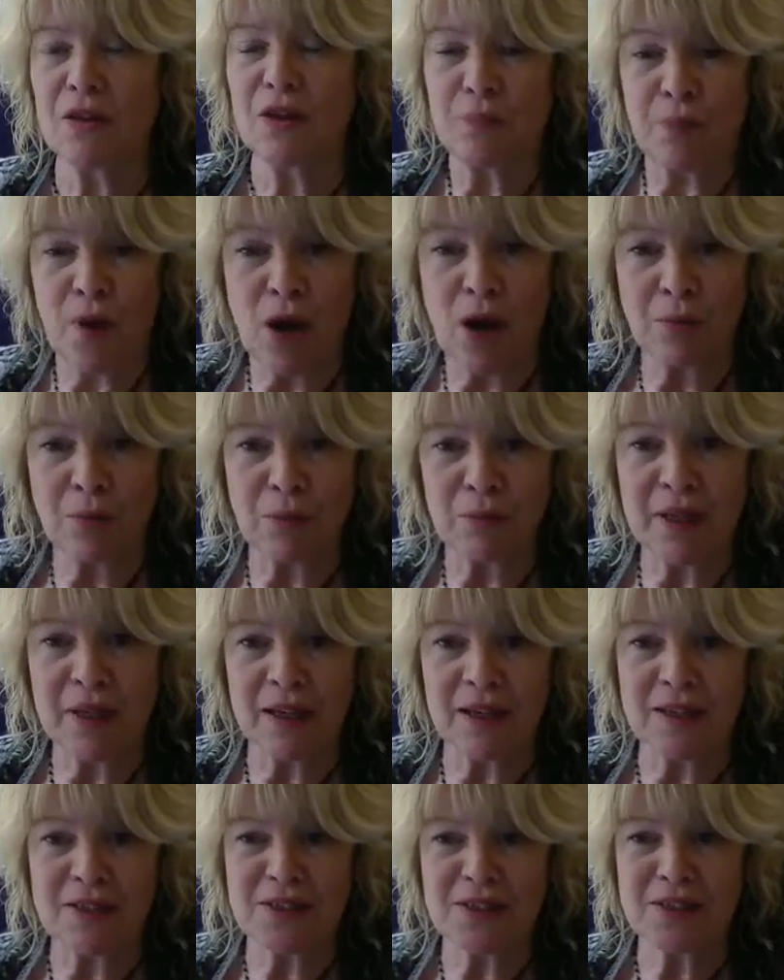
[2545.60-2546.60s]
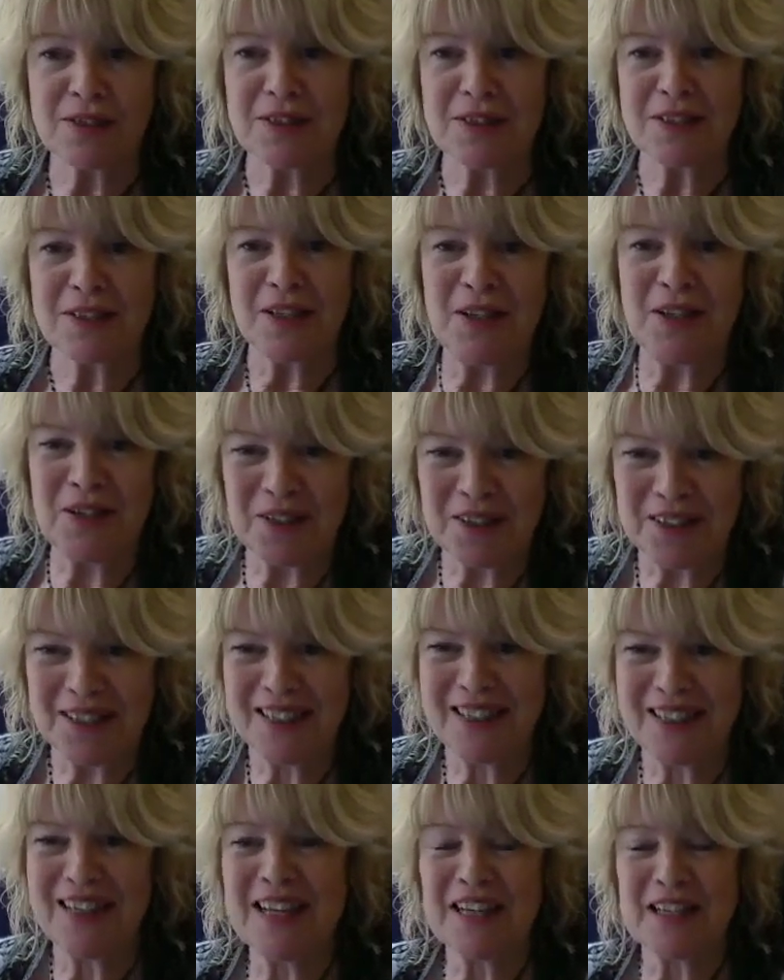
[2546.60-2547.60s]
the problem is
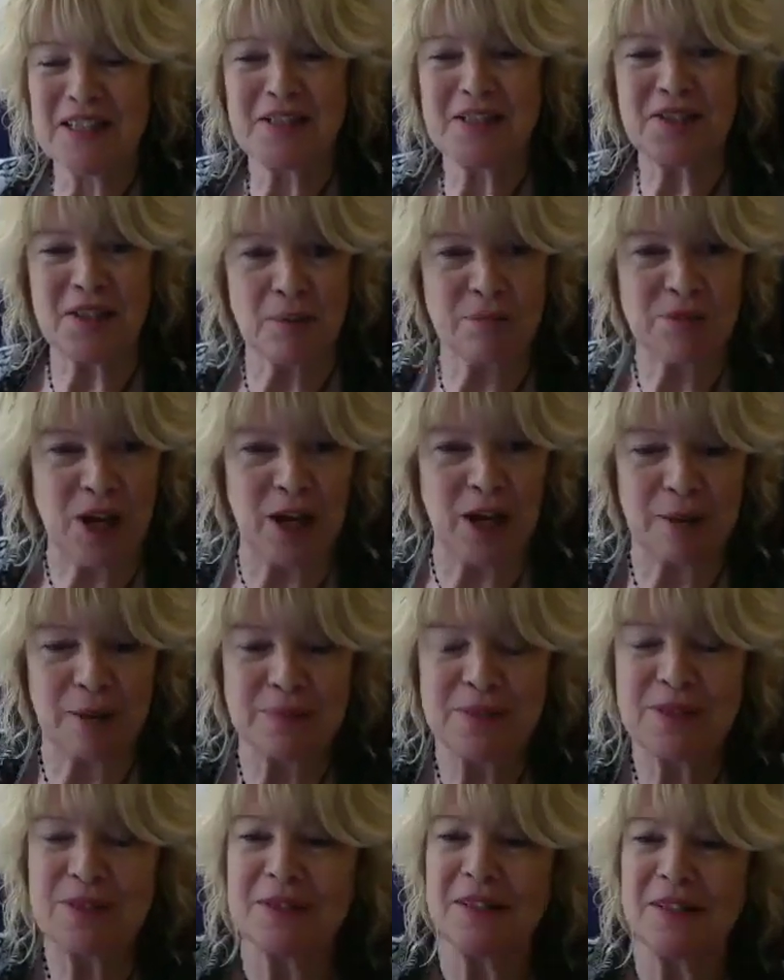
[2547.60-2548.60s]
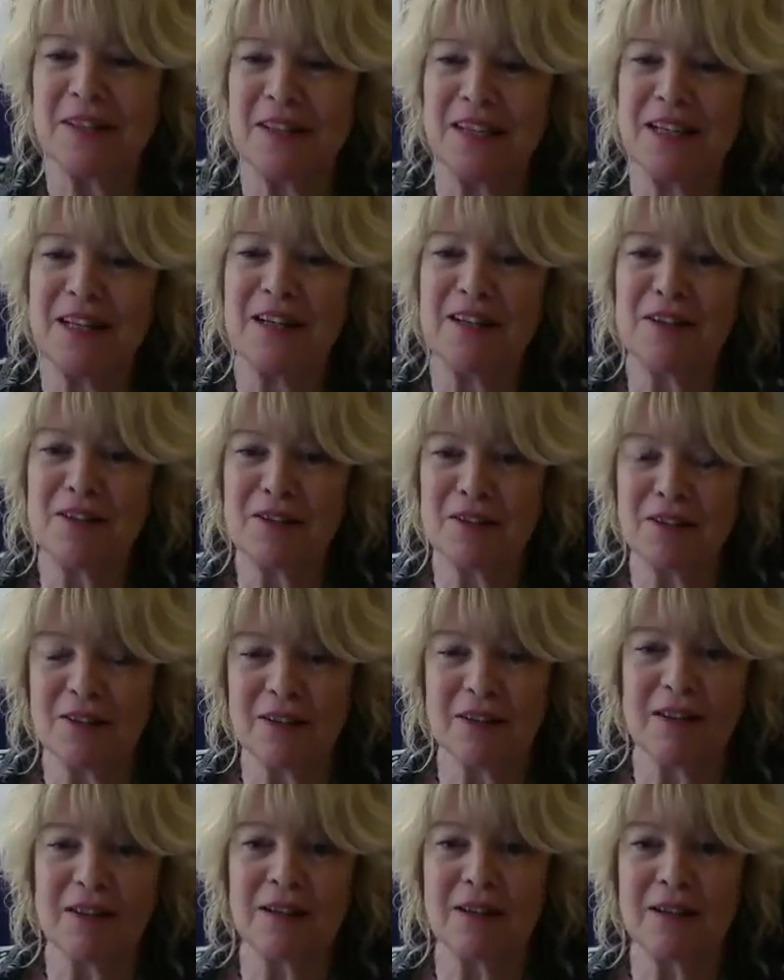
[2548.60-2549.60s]
sometimes,
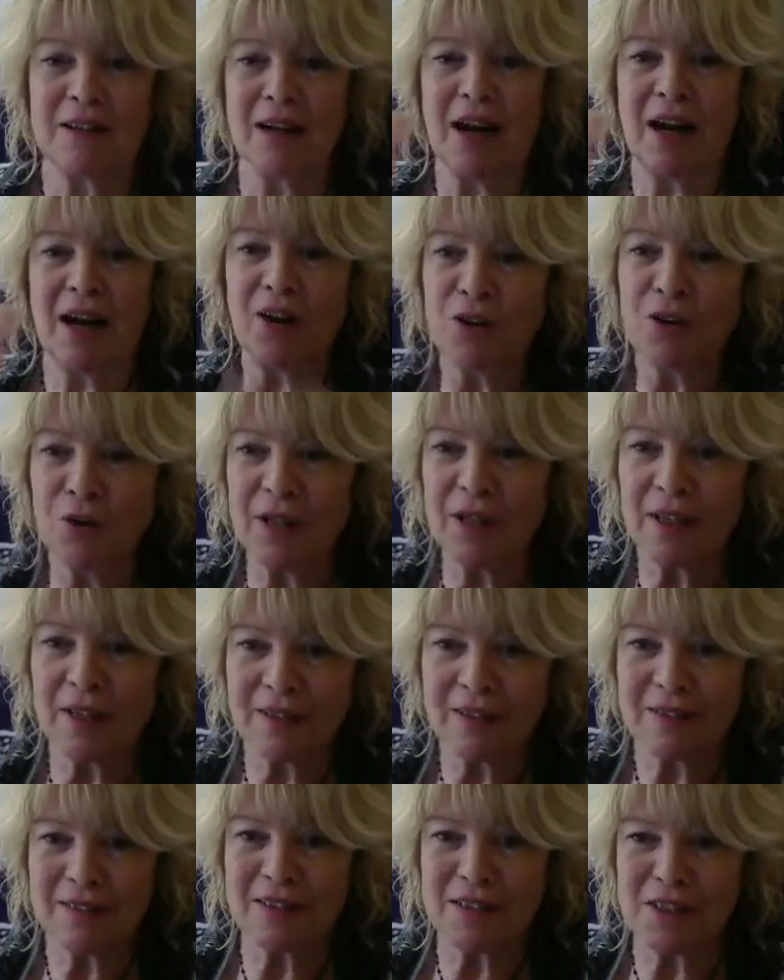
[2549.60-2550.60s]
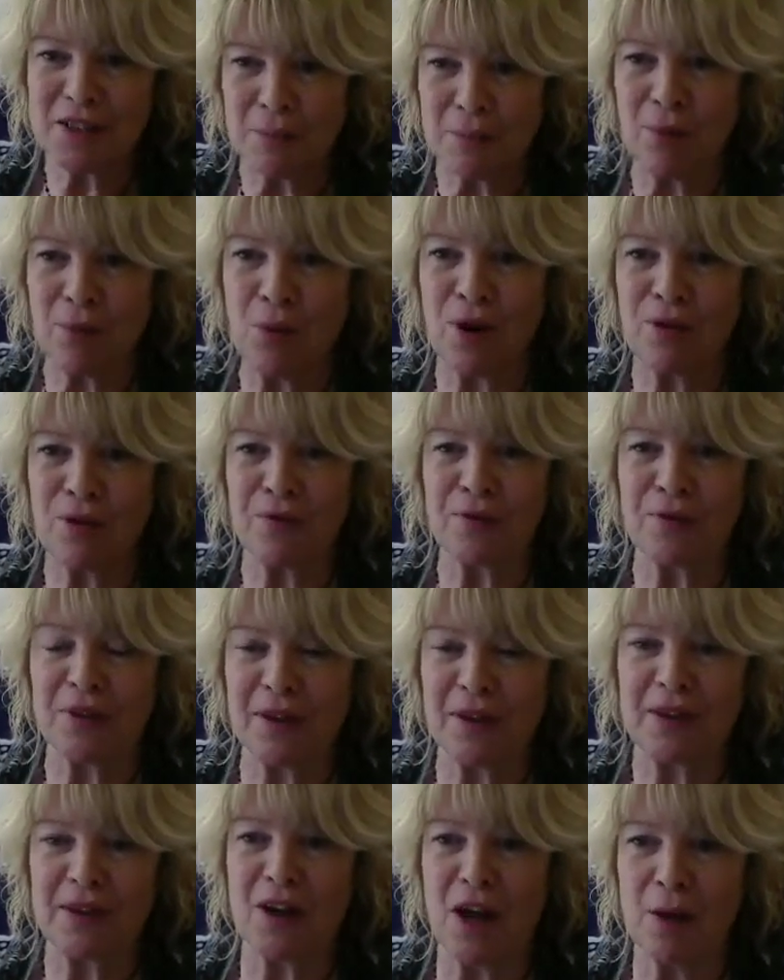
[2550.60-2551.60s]
how do you get the support for
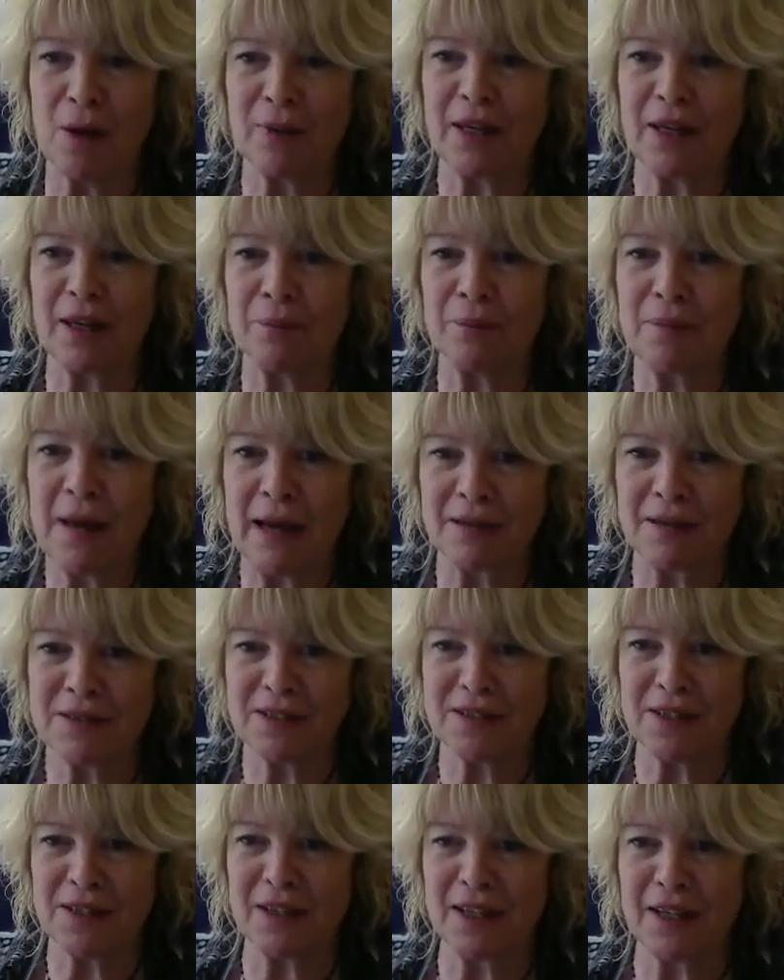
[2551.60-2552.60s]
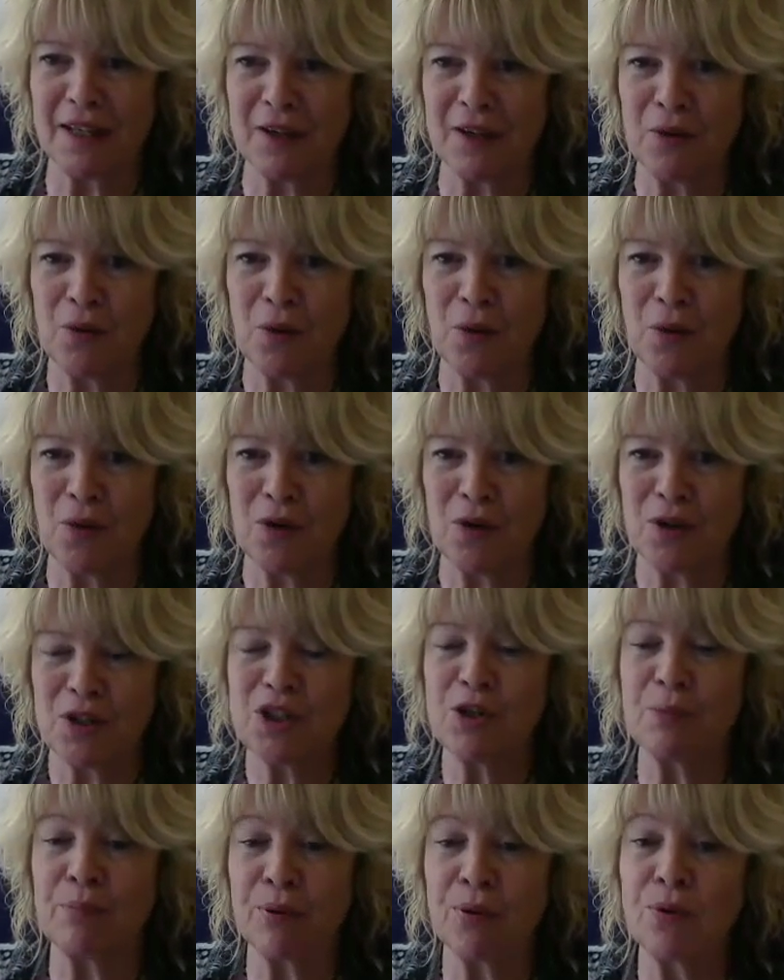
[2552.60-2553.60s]
the economic impact study
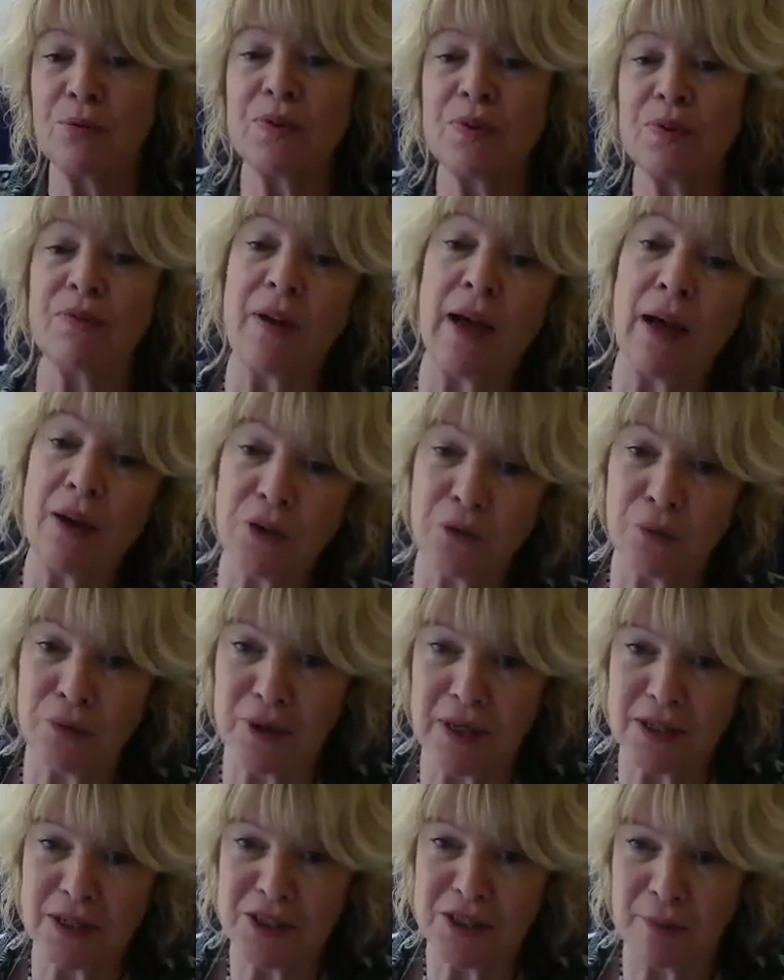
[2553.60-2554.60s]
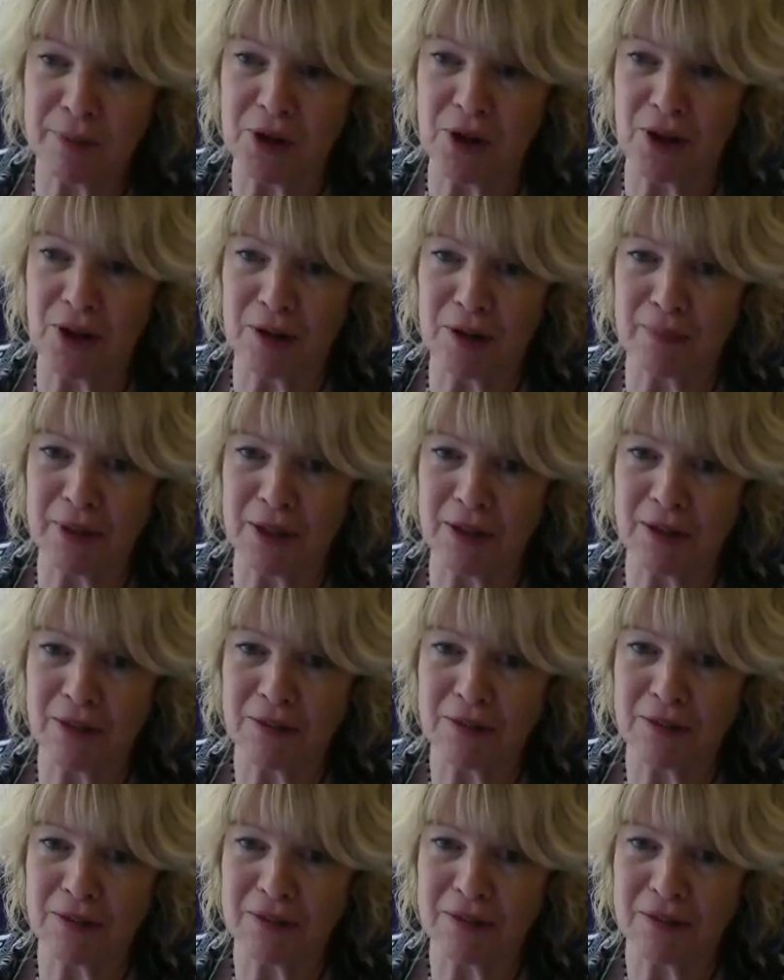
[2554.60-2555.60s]
to prove the value in nighttime economy
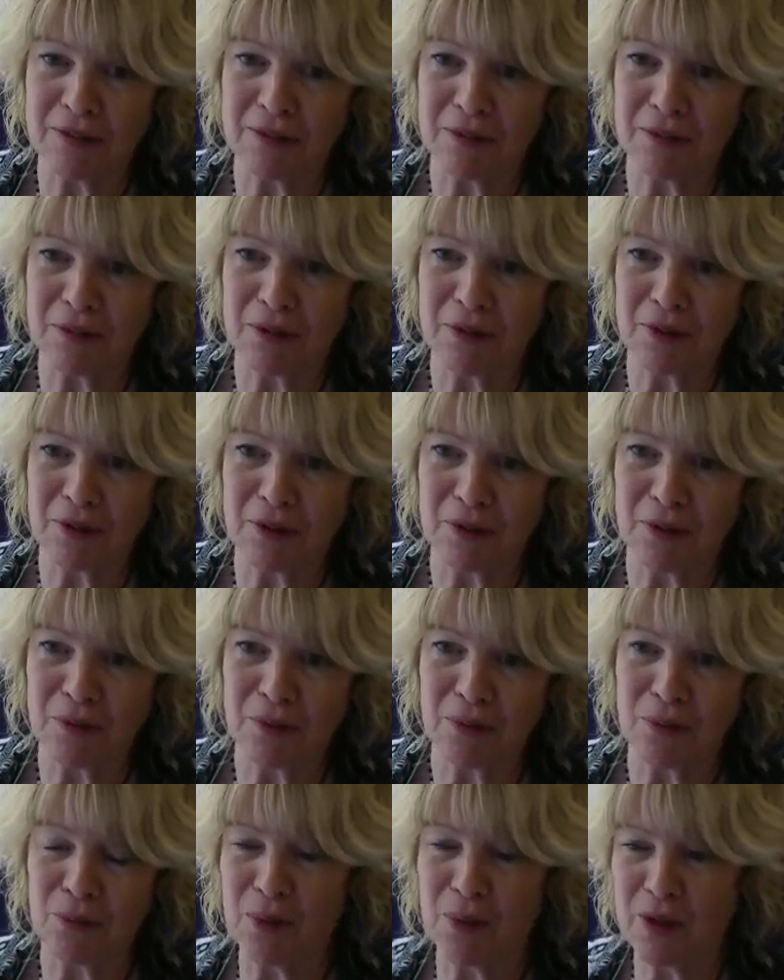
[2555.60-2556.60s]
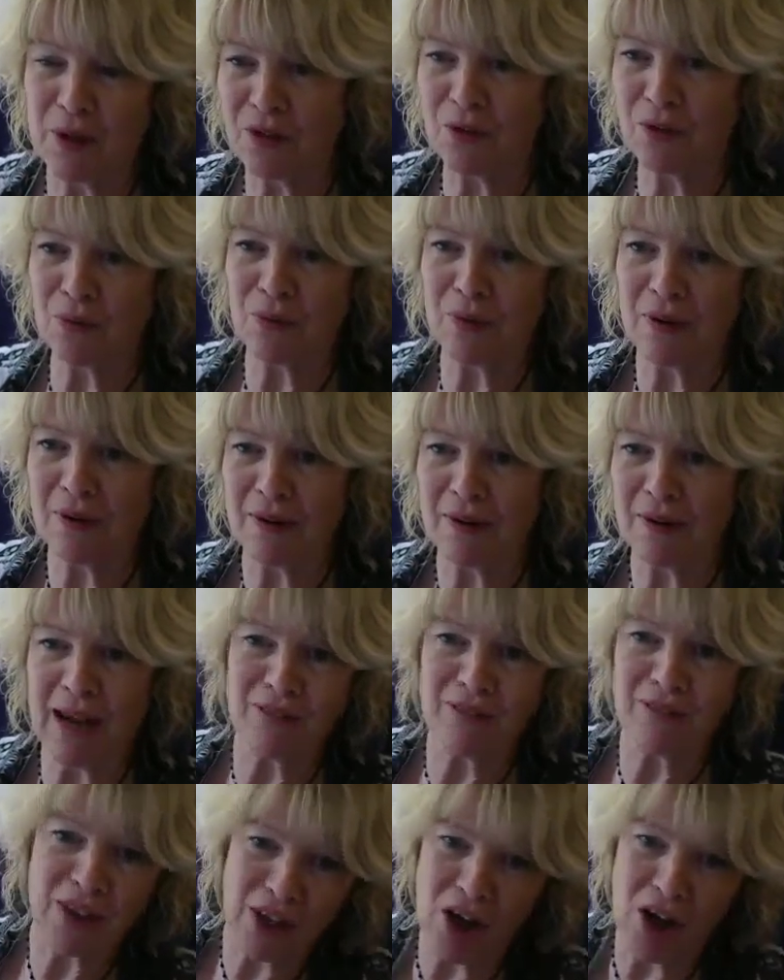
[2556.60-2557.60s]
when you
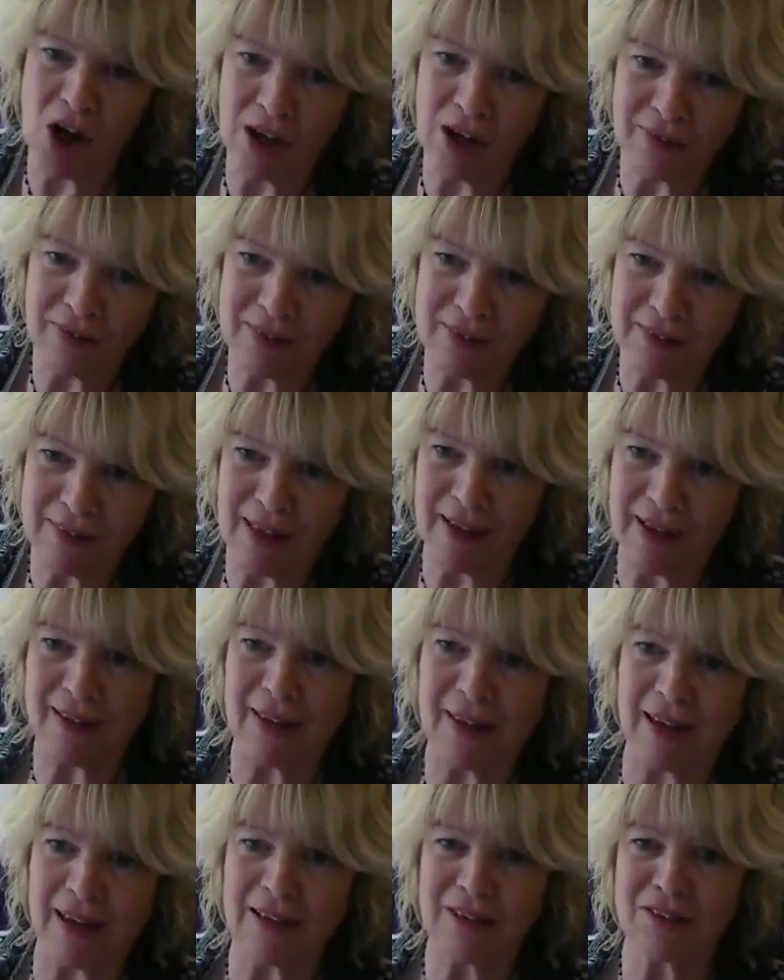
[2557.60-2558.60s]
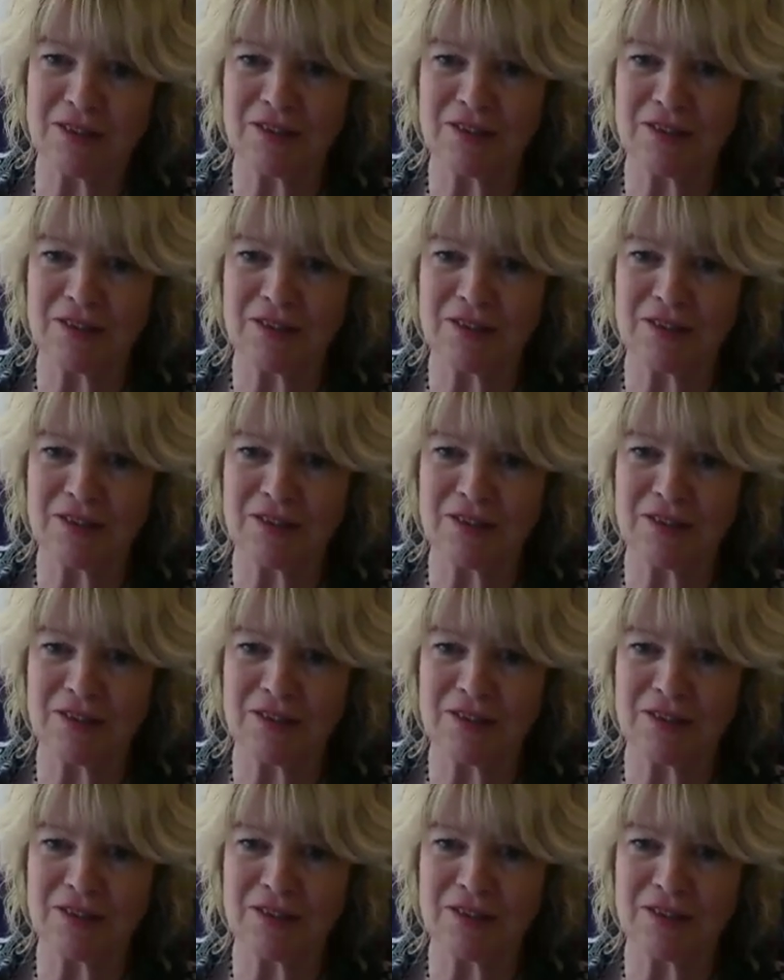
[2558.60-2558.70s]
haven't got that yet?